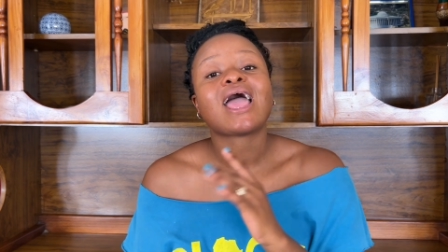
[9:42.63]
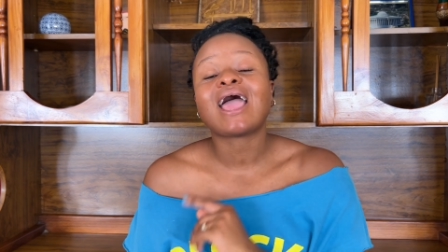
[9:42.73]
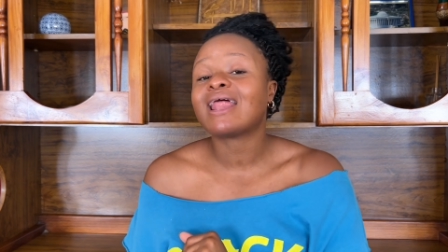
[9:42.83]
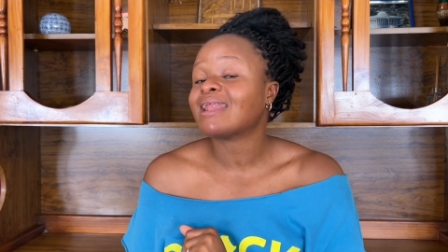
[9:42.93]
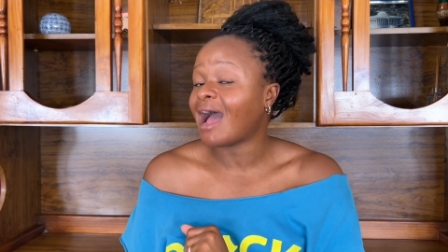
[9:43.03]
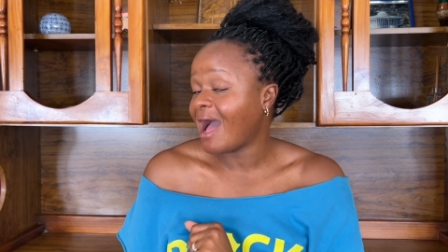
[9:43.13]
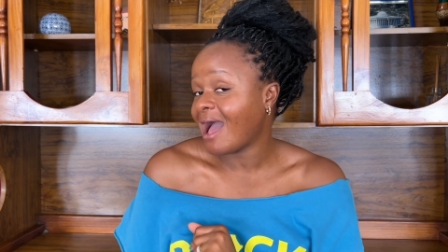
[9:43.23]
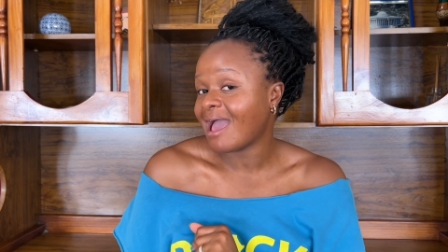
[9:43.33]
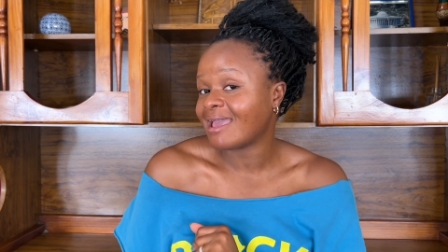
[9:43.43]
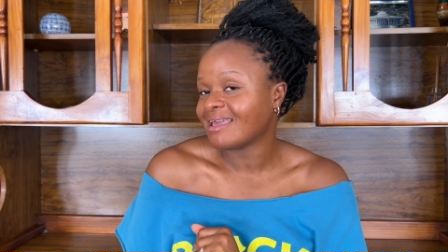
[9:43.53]
And
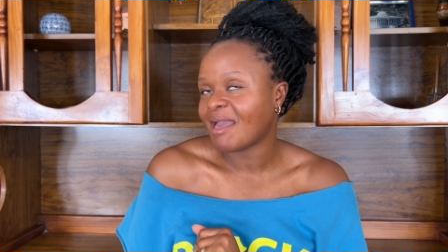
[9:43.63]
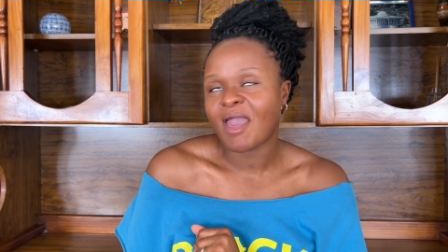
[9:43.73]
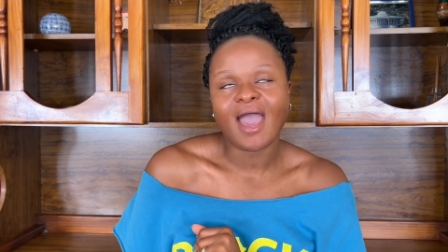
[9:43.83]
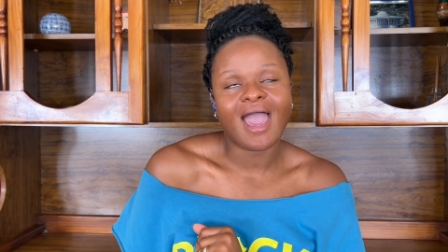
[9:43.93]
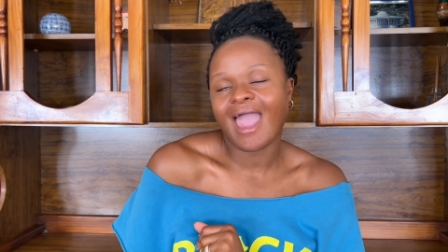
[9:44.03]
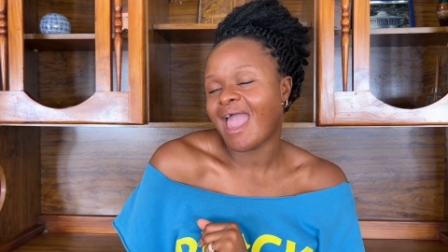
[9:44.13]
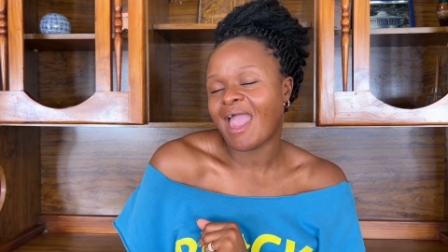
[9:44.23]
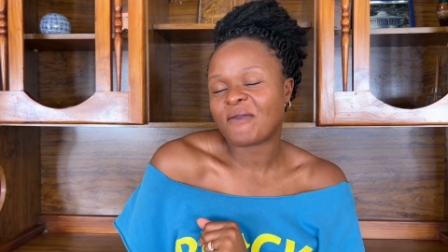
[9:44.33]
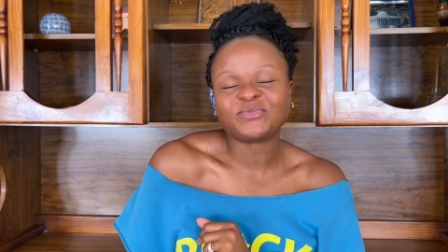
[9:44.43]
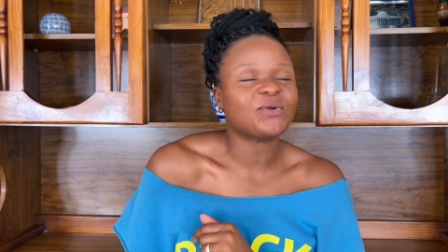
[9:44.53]
I
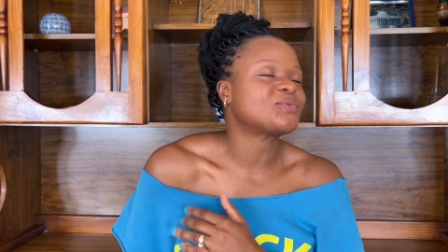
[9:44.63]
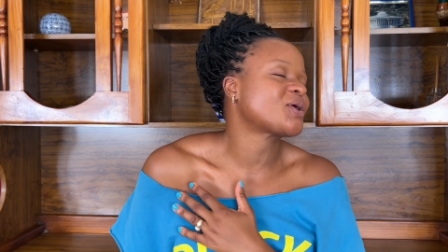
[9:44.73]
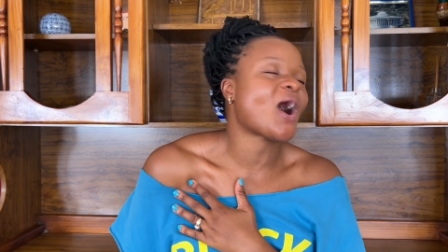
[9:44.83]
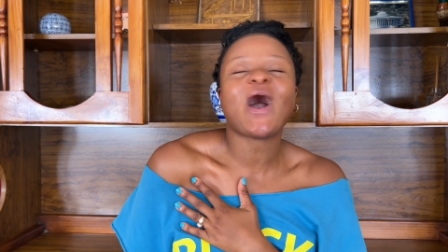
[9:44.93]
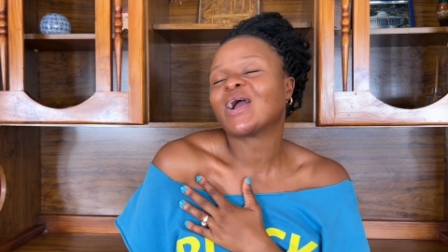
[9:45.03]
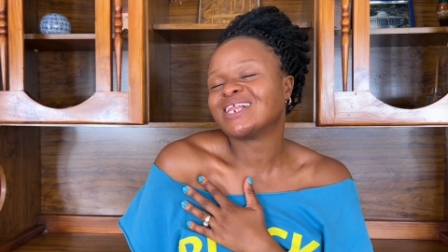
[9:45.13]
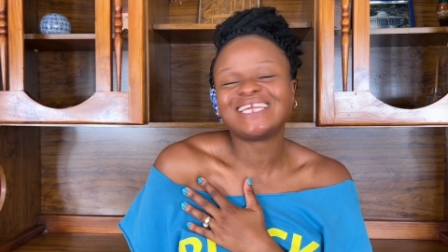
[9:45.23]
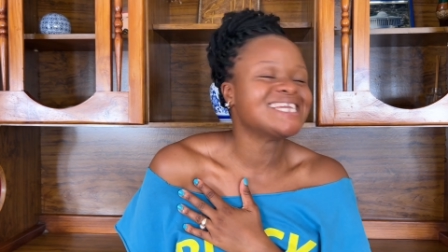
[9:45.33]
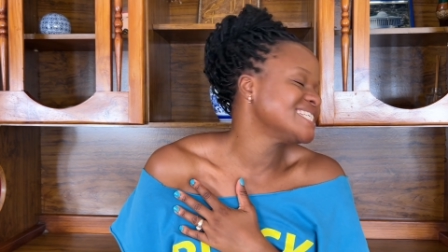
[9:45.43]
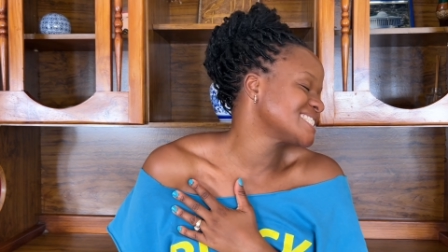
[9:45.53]
am your
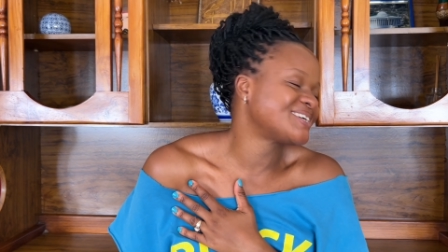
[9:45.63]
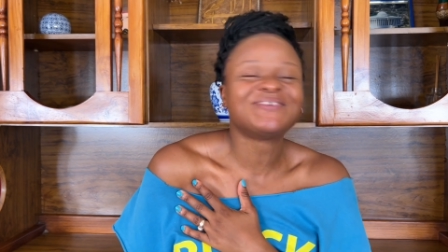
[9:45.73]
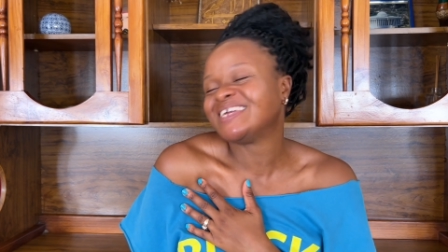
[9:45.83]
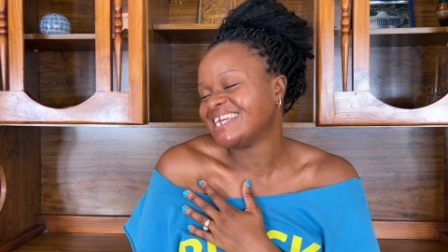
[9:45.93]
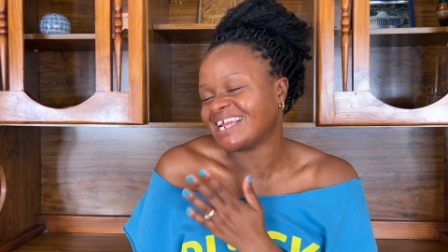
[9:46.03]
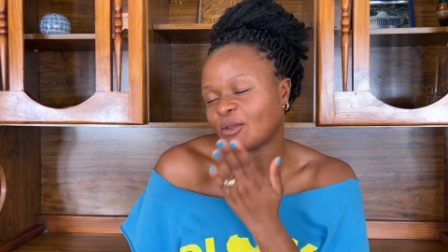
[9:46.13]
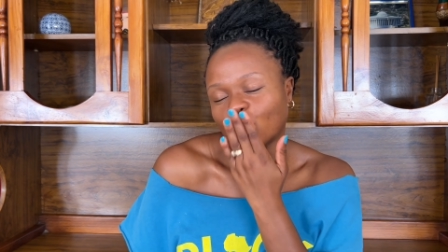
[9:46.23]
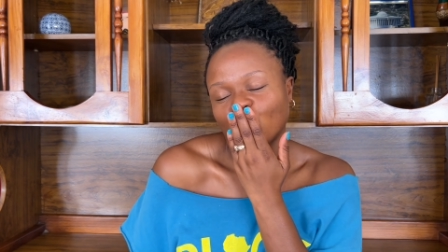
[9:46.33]
Congolese queen.